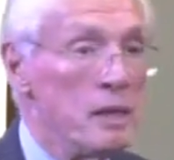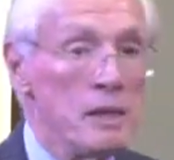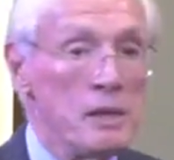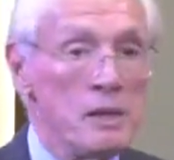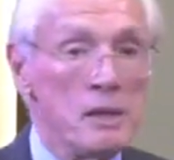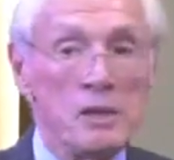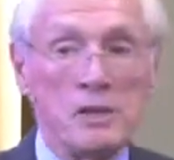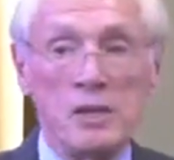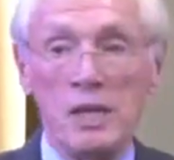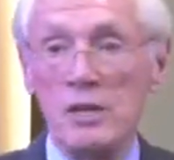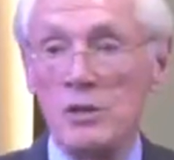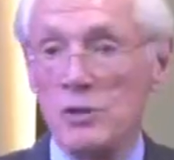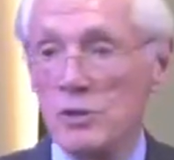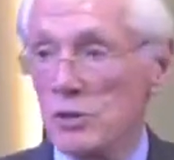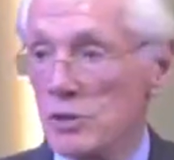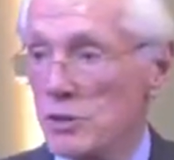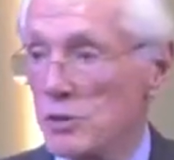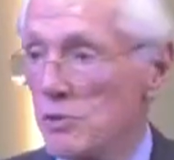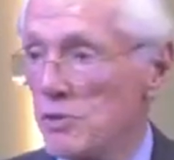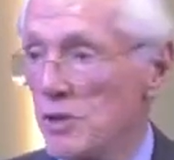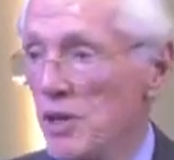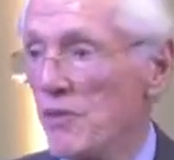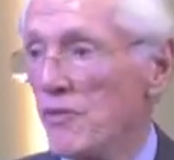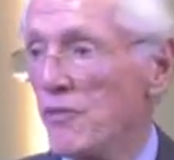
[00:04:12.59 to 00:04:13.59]
The teachers
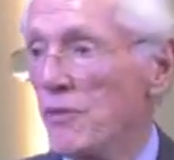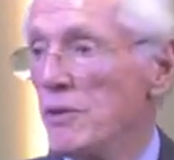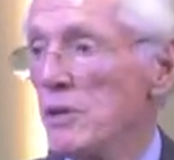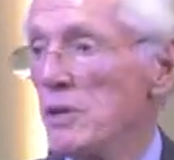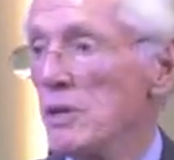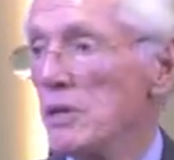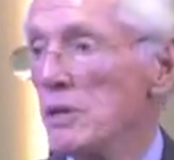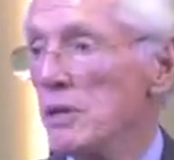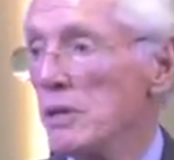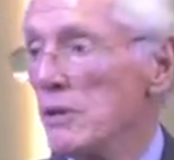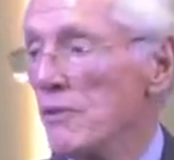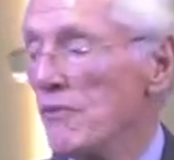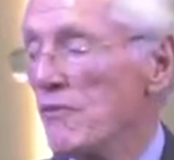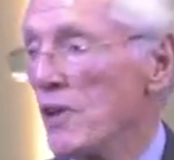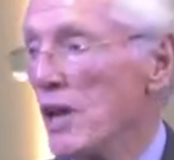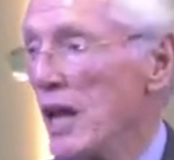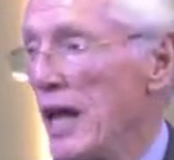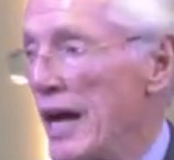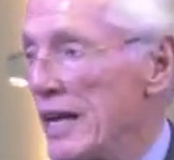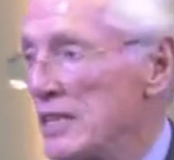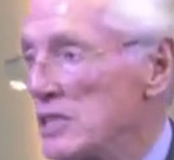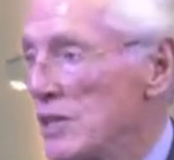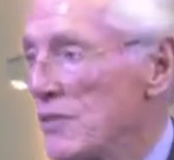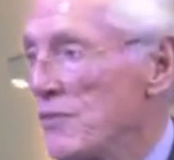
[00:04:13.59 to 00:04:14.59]
are different. The
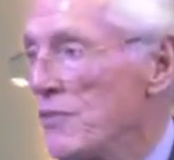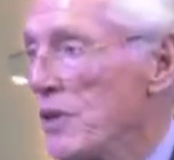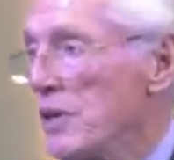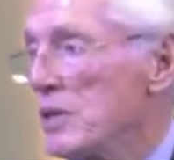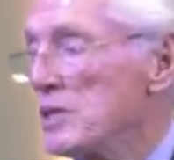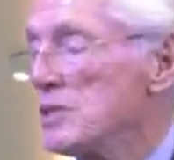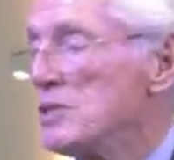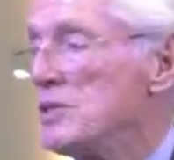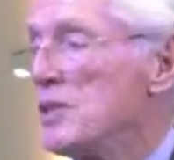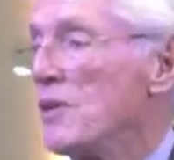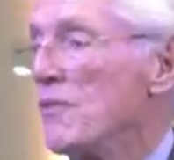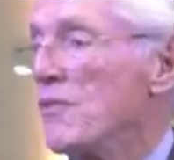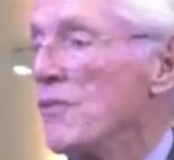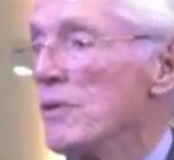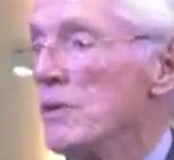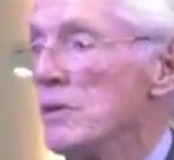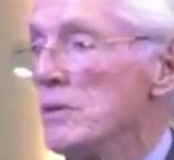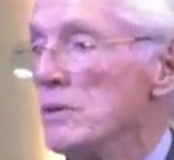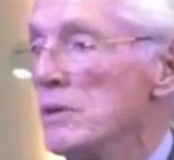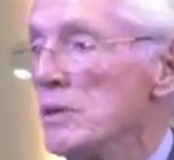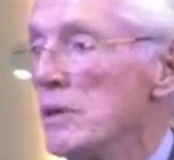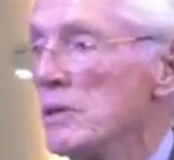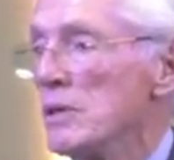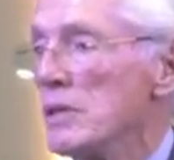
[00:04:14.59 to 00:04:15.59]
philosophy is different.
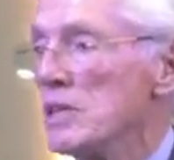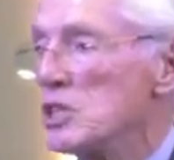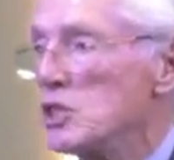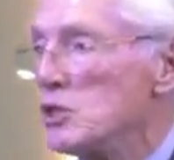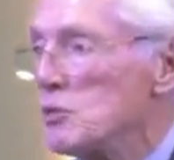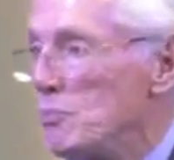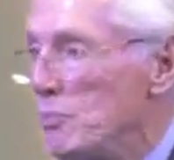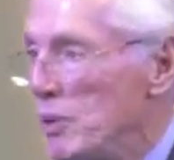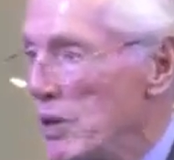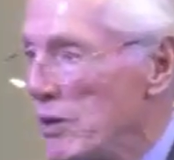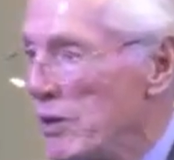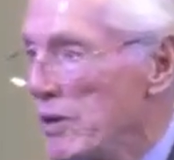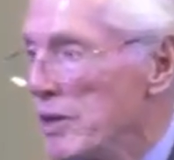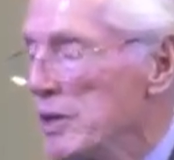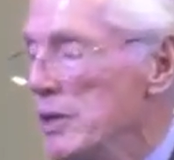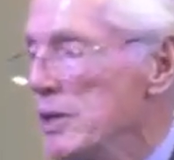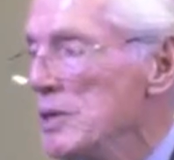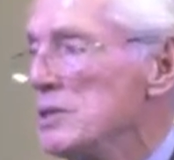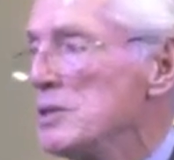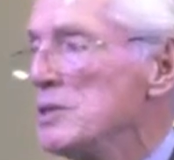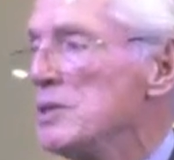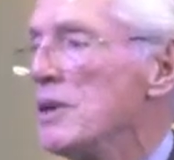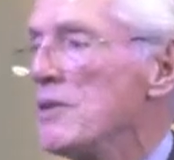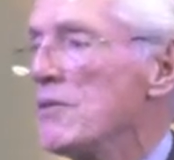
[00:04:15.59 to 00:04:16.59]
The spirit
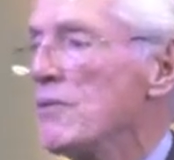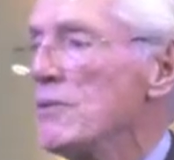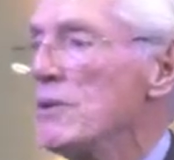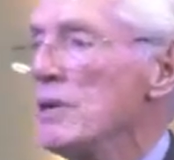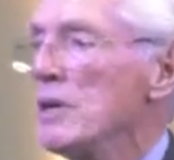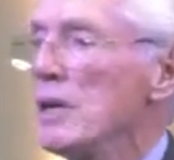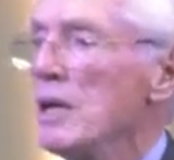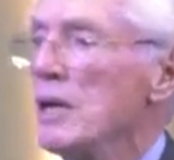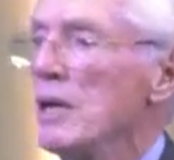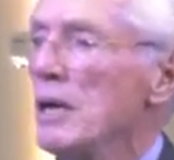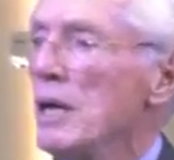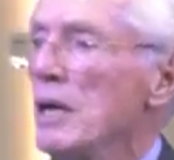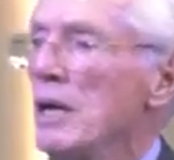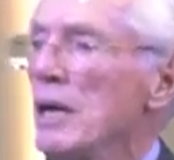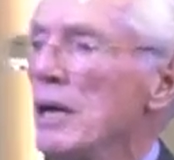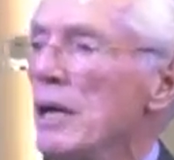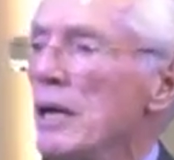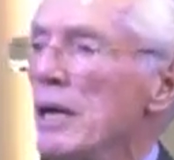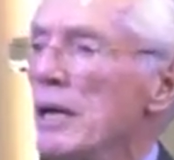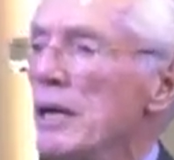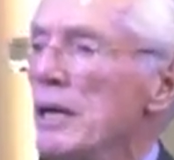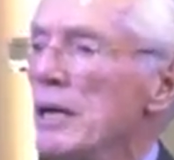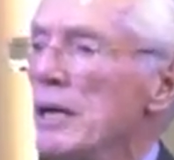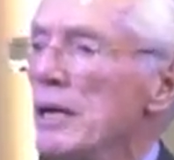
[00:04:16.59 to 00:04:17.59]
is different.
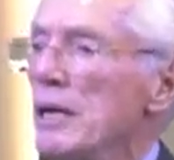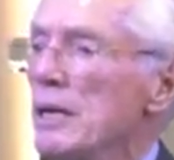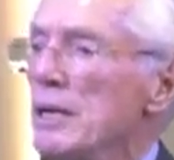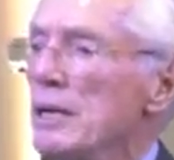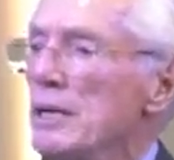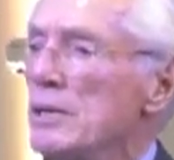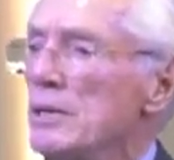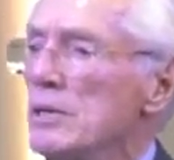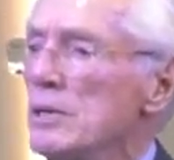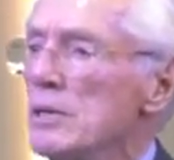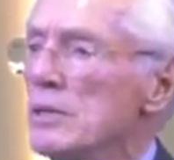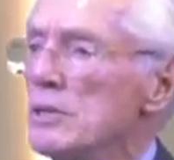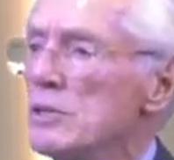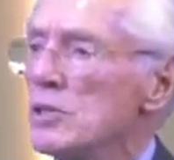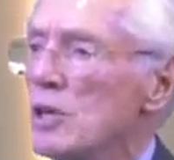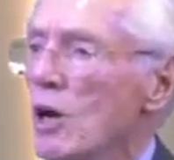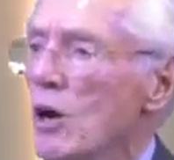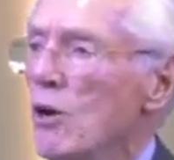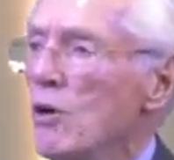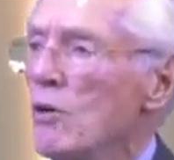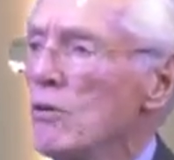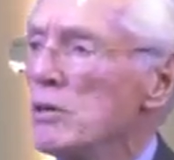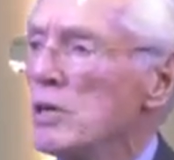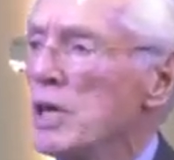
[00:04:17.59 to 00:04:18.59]

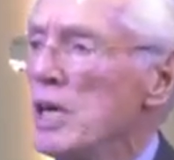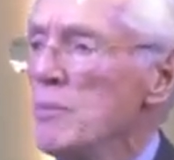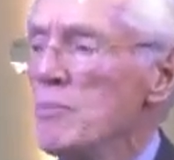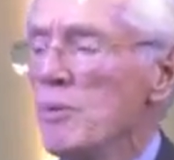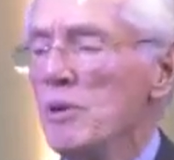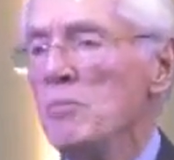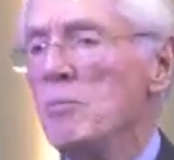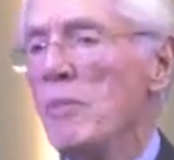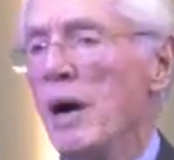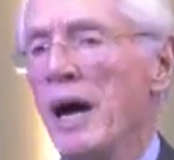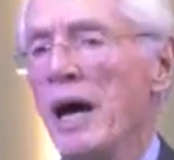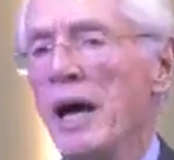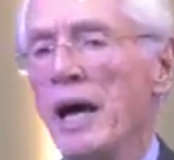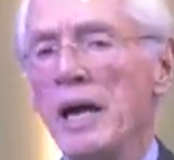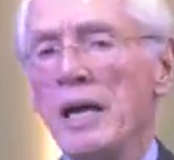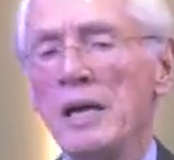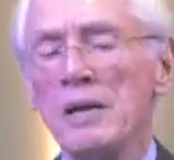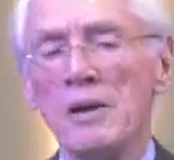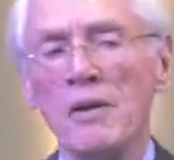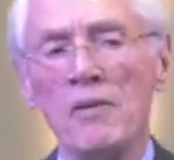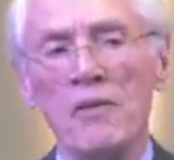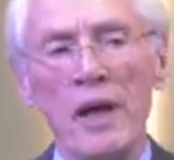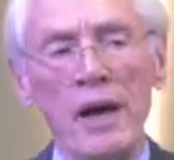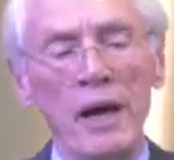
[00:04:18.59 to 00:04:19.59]
So keep in
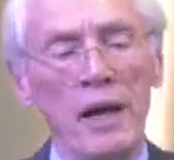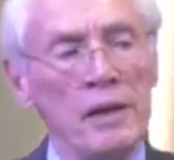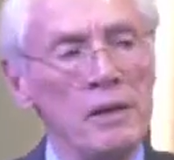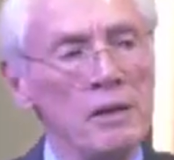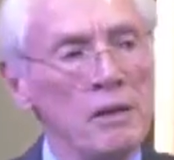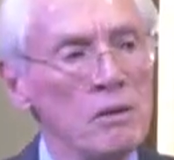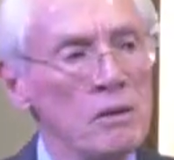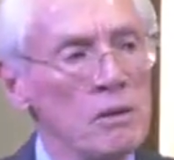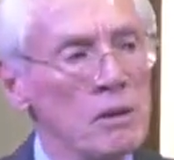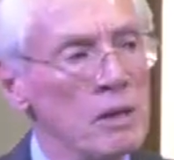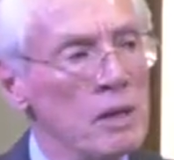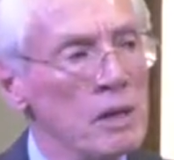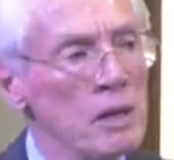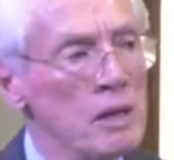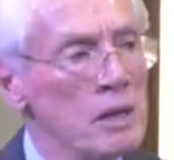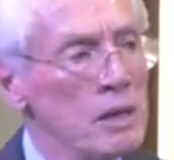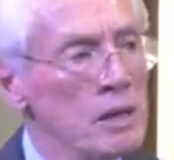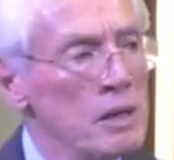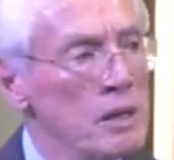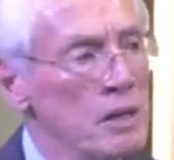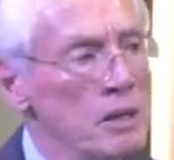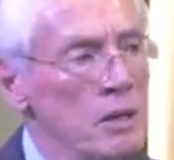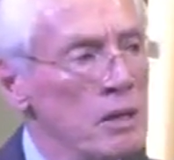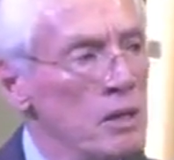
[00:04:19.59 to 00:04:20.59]
mind that
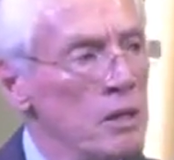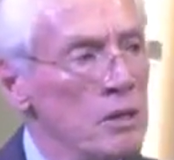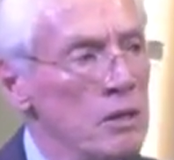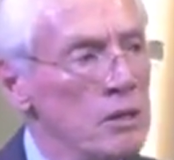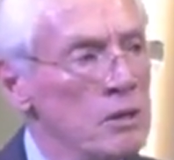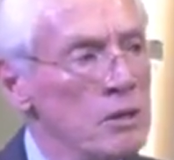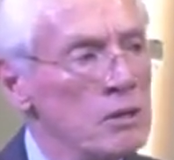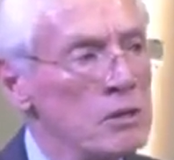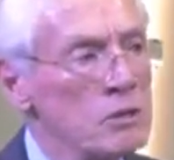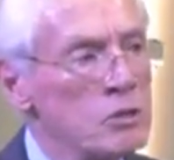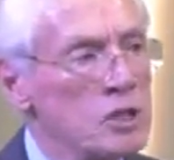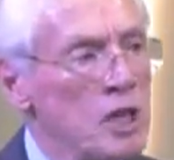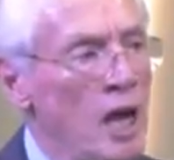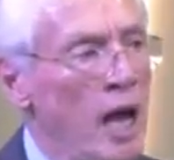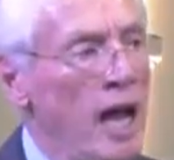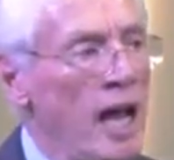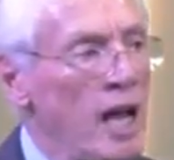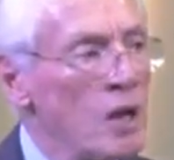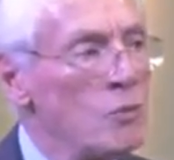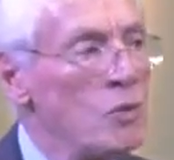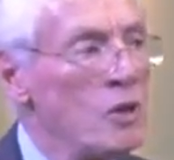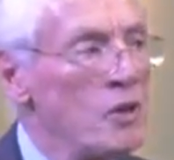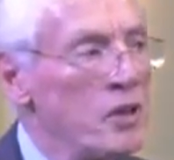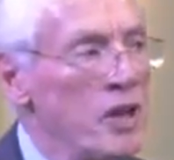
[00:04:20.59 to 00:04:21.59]
your
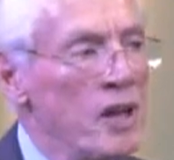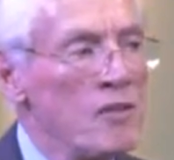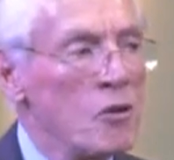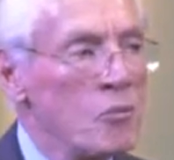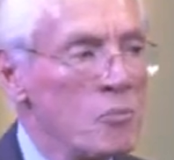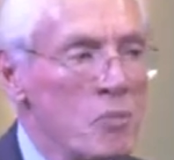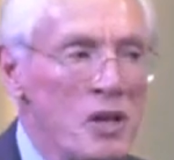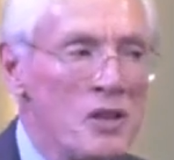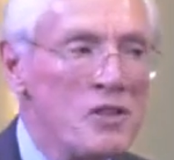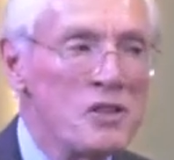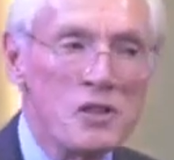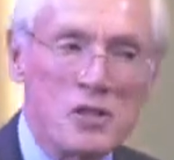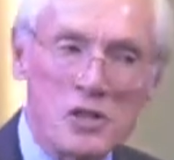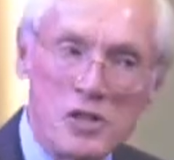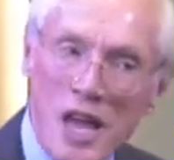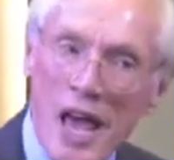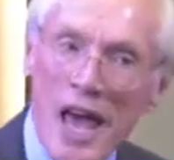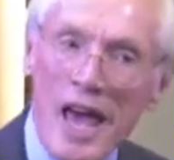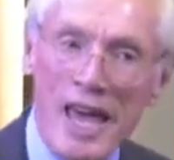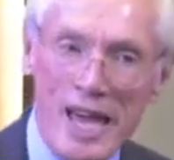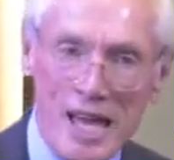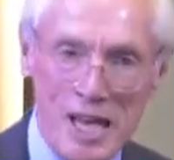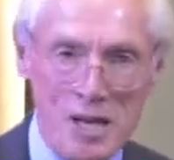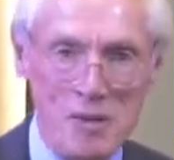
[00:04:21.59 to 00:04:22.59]
child will never be the
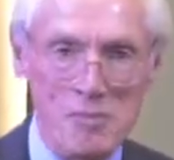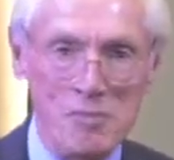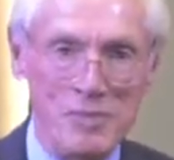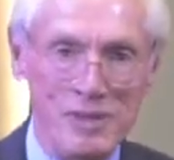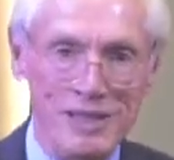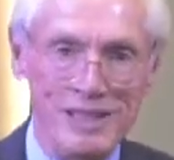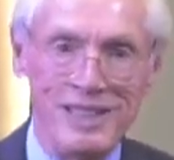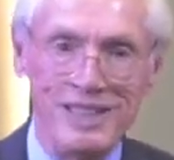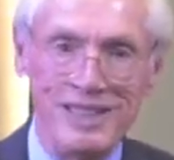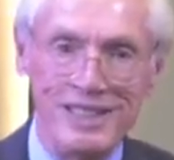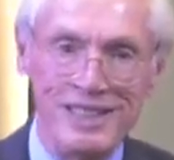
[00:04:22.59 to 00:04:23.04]
same